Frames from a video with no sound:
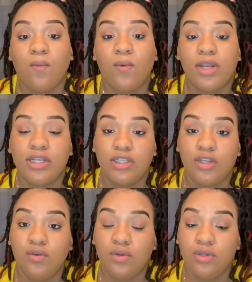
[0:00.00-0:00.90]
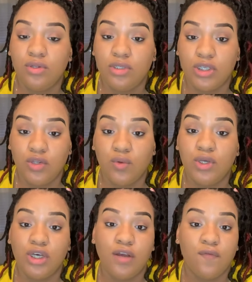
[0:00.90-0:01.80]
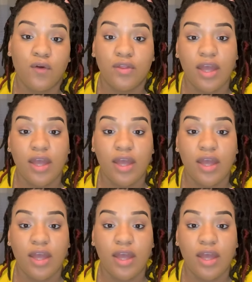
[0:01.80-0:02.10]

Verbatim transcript: wanted to do to do good for.